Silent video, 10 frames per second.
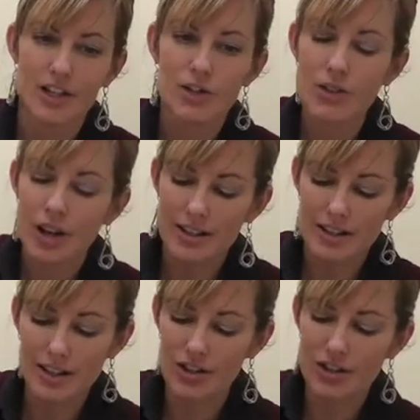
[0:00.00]
Do not
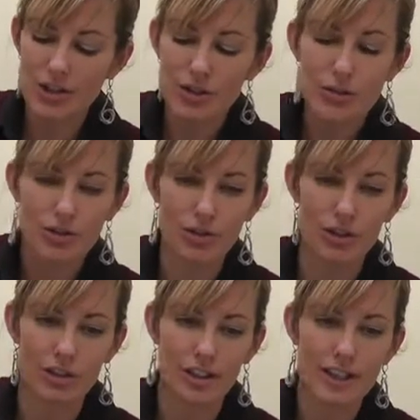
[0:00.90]
suck too
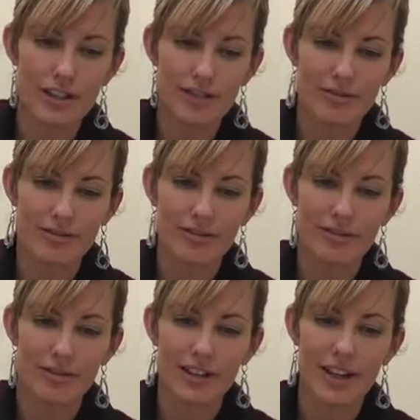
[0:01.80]
strongly
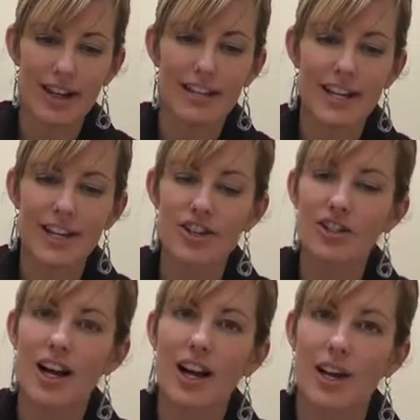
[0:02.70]
and take
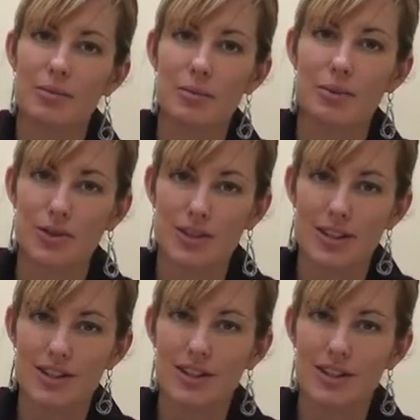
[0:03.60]
your time to produce the